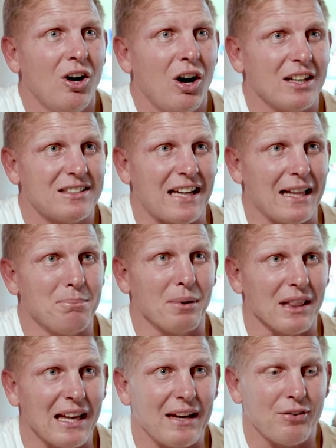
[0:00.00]
I started
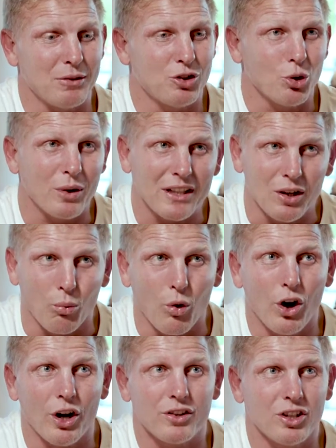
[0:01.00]
believing, doing the
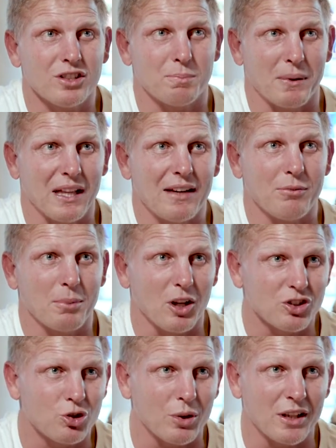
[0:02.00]
work, not just believing, but I
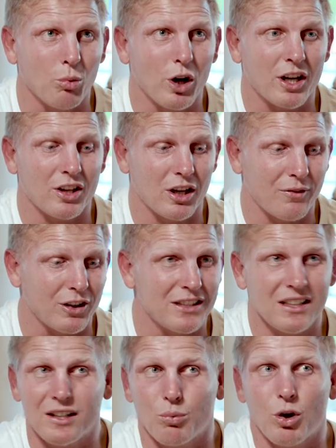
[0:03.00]
was doing the work, knowing if I
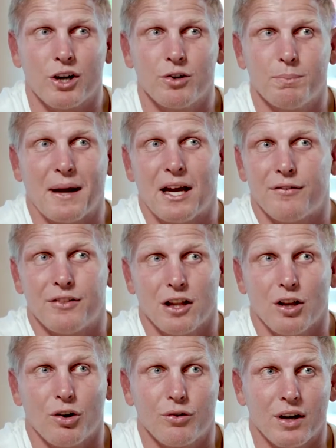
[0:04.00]
did the work, it would pay off in the
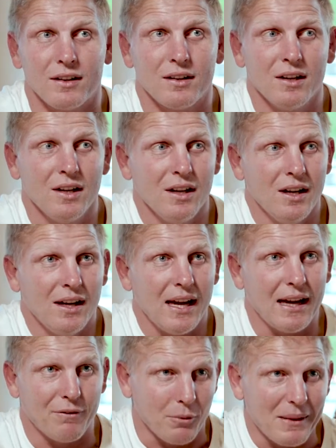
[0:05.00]
long run.
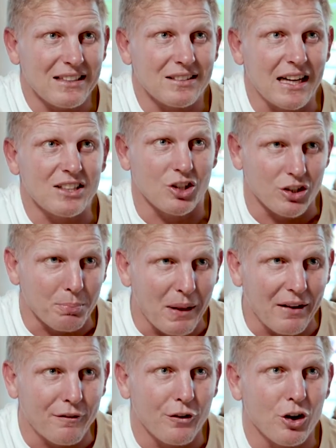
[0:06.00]
And from that stage, I got to
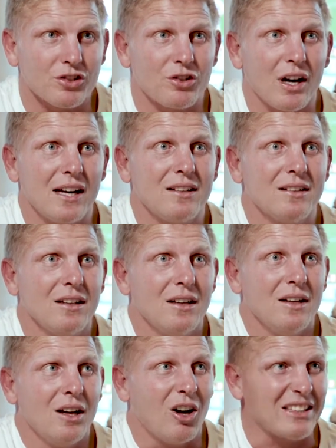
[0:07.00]
play first grade.
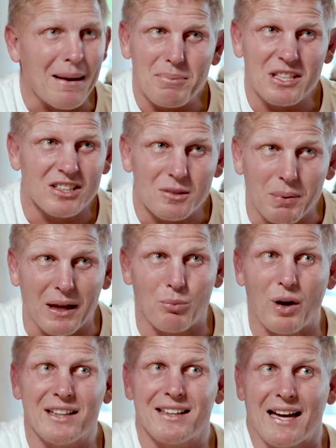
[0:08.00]
I was happy just to play
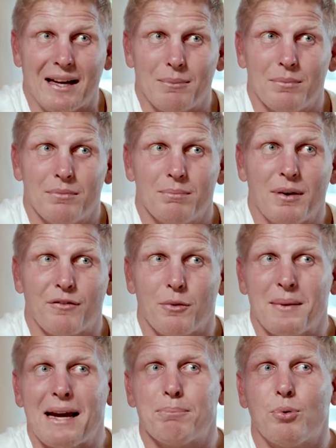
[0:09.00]
one game, but
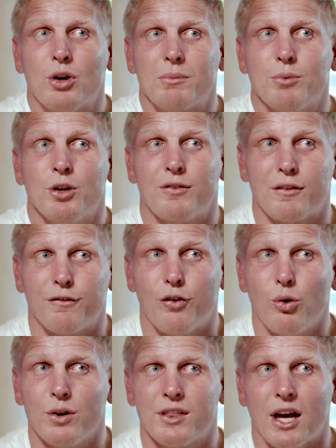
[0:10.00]
from that point moving
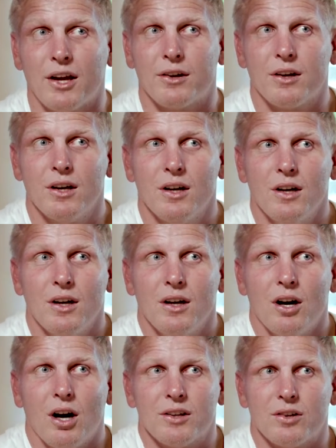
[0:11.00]
forward though,
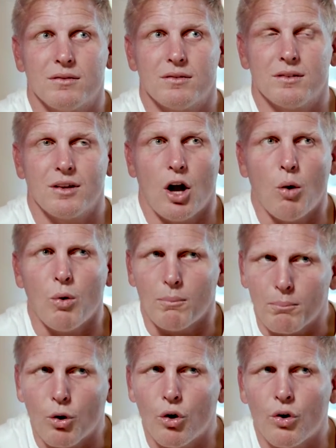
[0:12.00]
I thought, I want
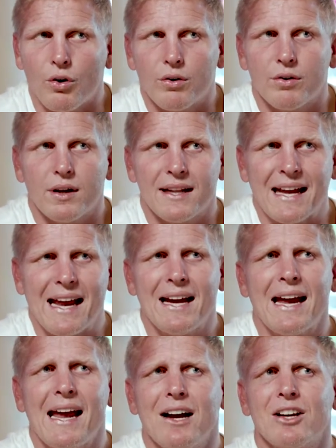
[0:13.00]
more. And
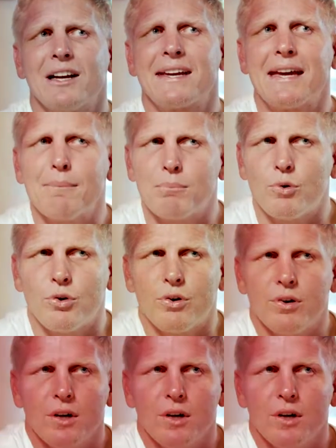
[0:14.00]
how can I get more?